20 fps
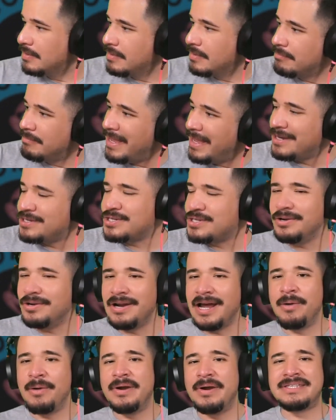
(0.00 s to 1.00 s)
make sure I
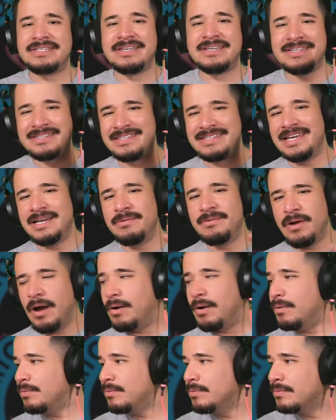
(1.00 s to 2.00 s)
went to zero